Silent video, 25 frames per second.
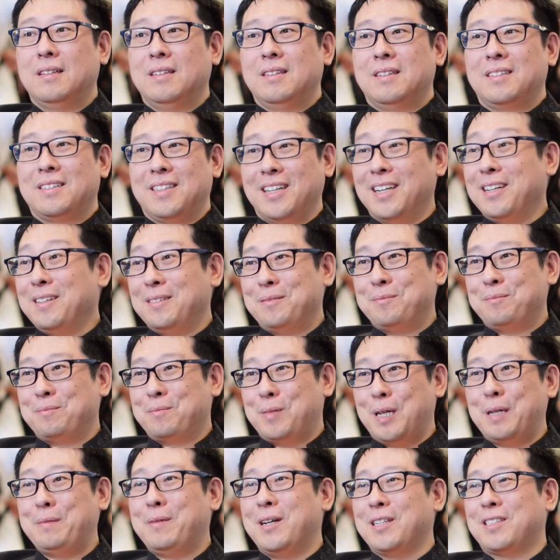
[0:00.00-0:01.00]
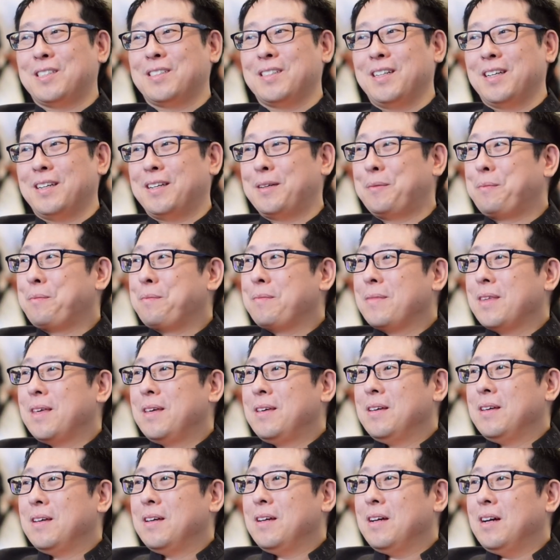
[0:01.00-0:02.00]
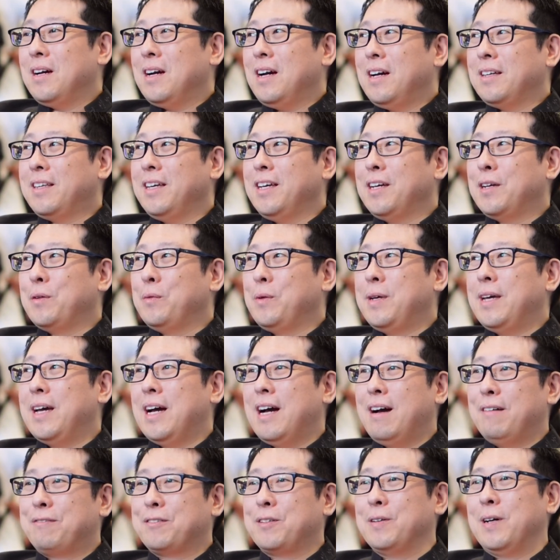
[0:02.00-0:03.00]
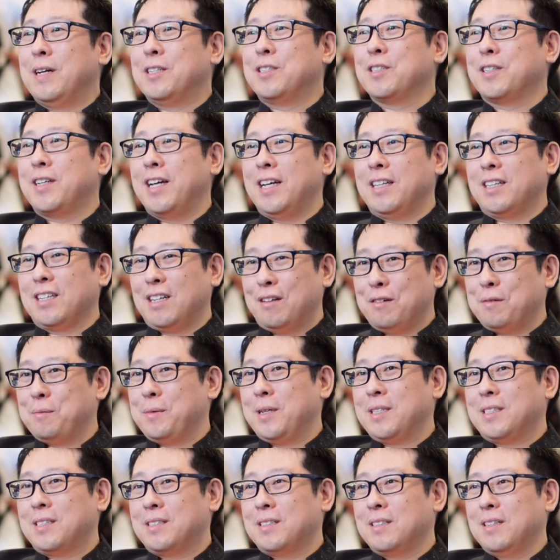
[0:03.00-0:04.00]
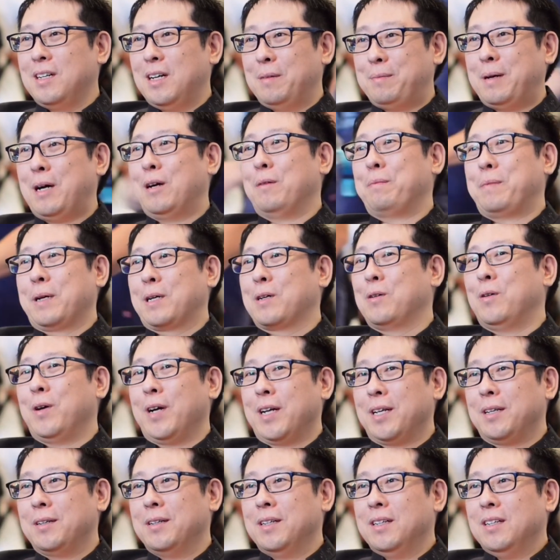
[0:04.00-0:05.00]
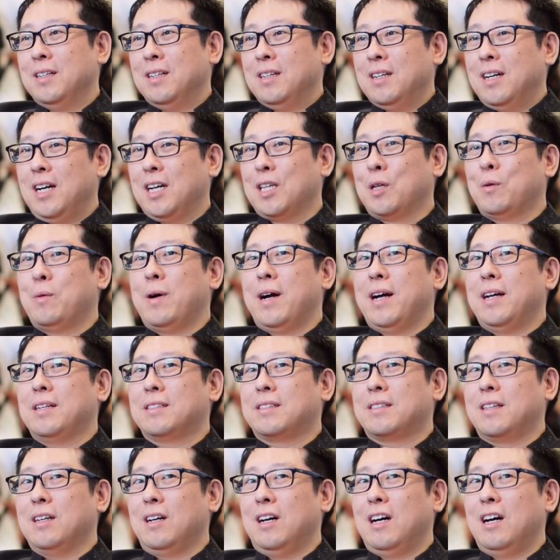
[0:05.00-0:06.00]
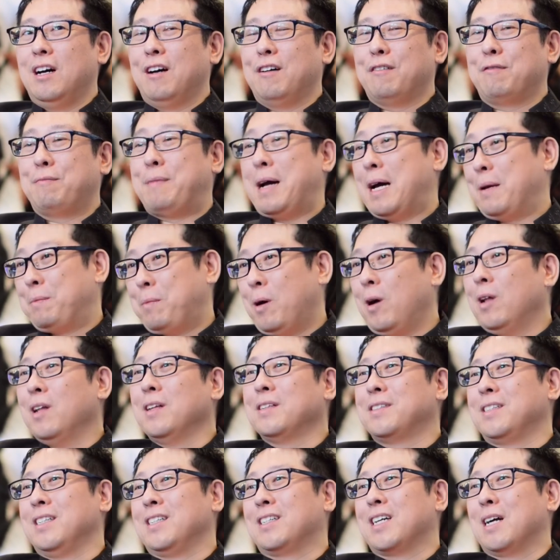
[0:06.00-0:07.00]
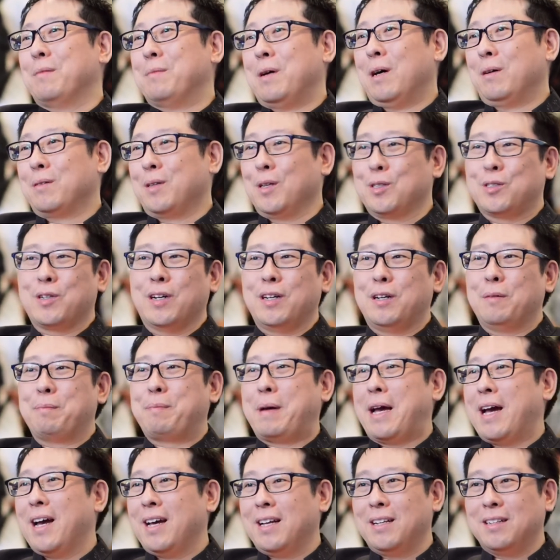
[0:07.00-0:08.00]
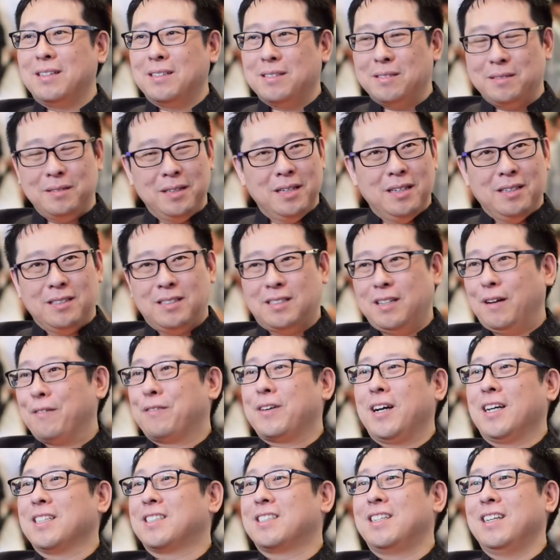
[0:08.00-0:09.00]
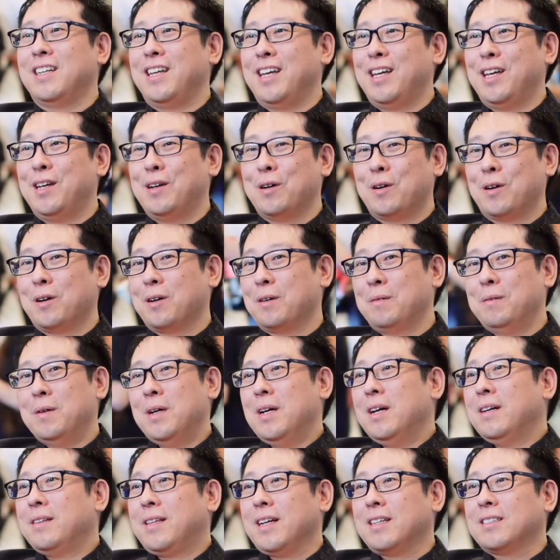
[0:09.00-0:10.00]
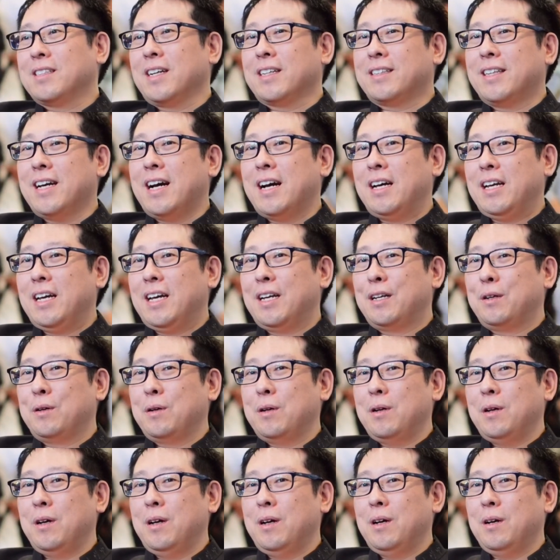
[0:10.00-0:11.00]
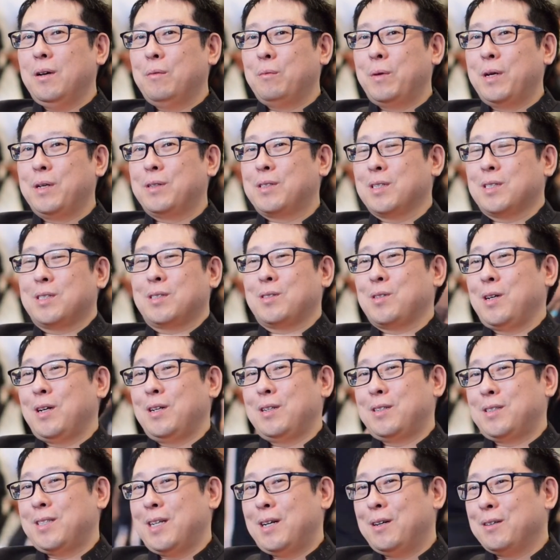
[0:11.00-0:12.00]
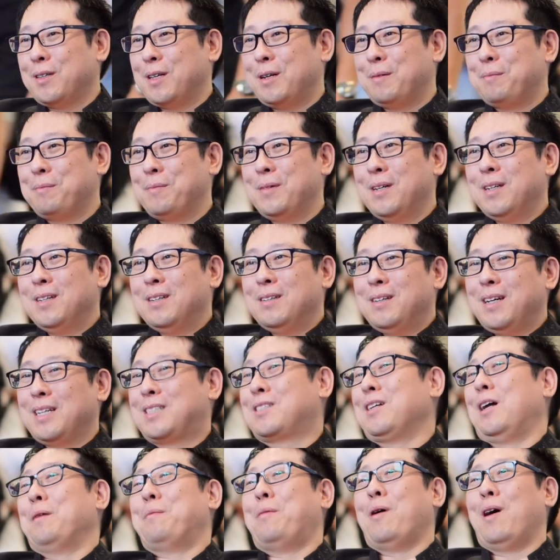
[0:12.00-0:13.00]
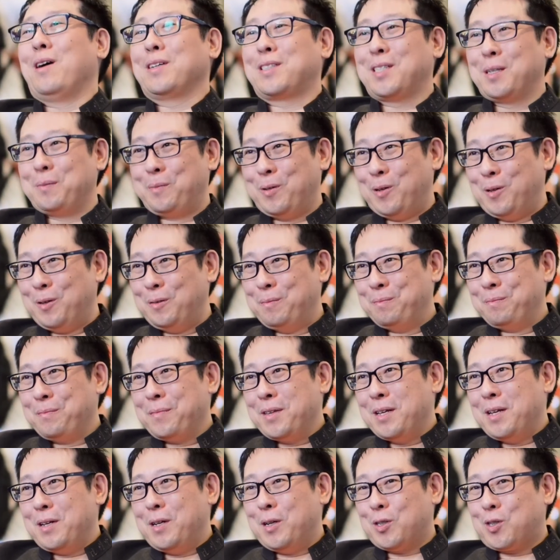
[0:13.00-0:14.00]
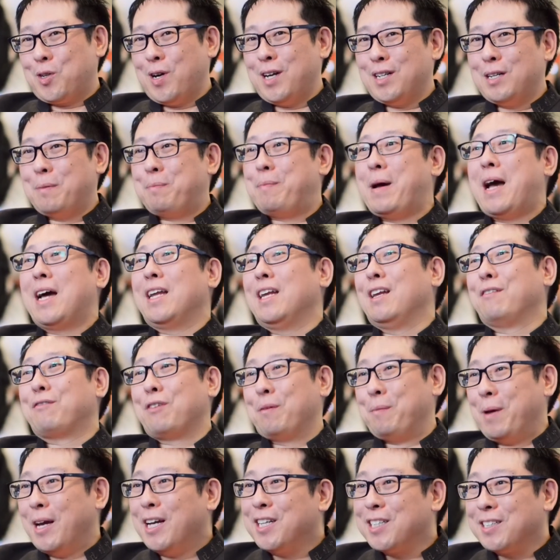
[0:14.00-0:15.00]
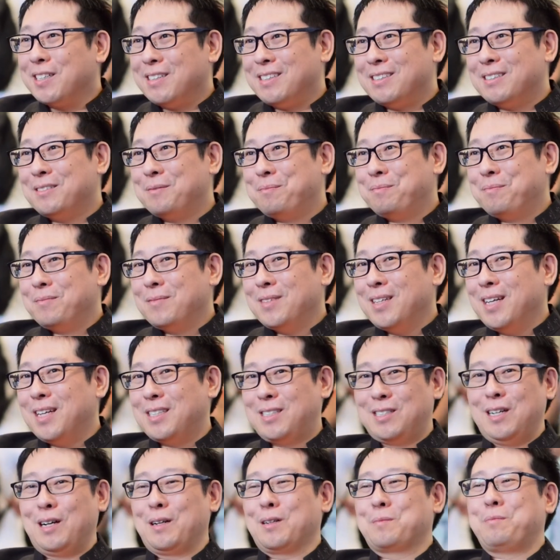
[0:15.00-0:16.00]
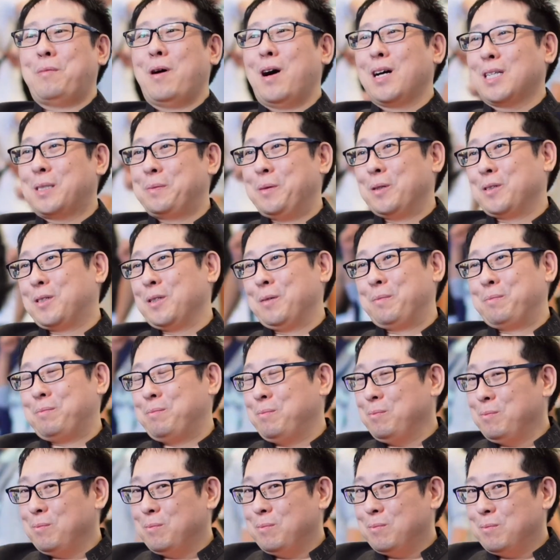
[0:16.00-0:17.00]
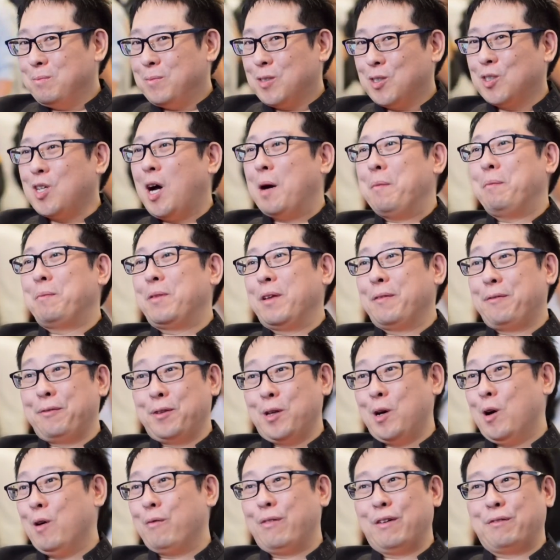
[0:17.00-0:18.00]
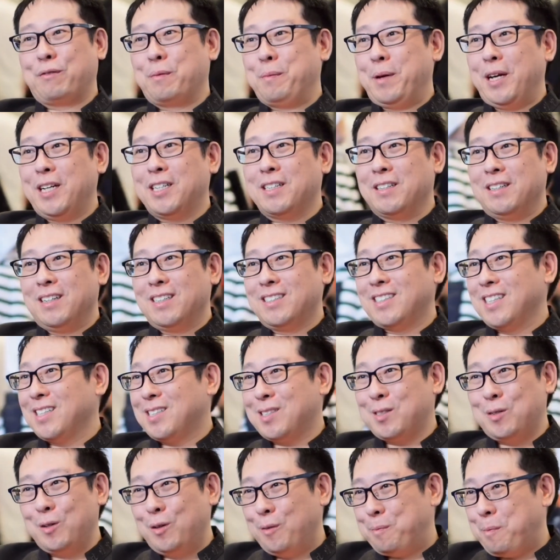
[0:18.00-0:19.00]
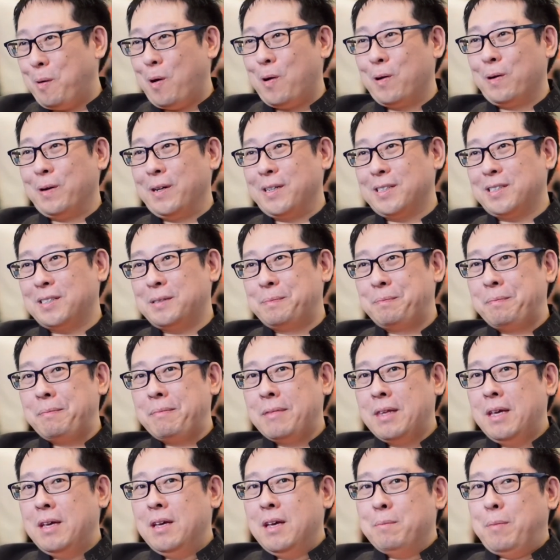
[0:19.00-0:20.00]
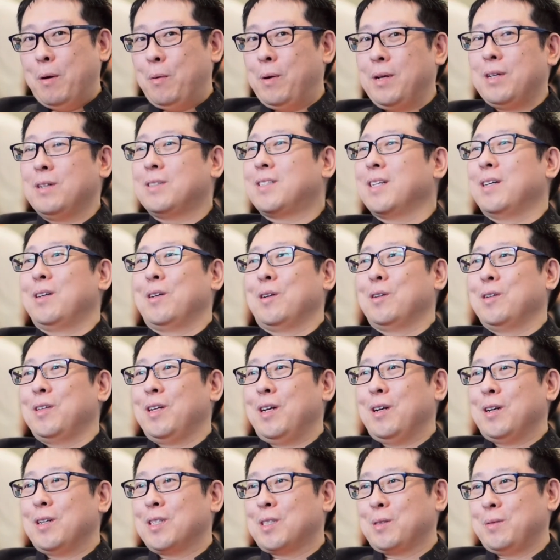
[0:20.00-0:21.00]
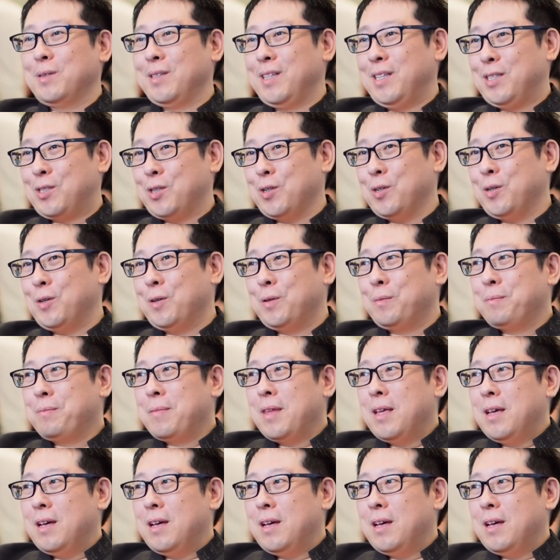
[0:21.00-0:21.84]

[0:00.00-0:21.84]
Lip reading: Yeah, pretty much. Like, I think we have to educate the governments about Bitcoin. Otherwise, they'll have bad policy come out. They'll try to ban self-custody or things like that. And we just try to tell them it's not possible. You're trying to ban information. It's not possible to stop the flow of information. It's just too porous. But what you said earlier is really true.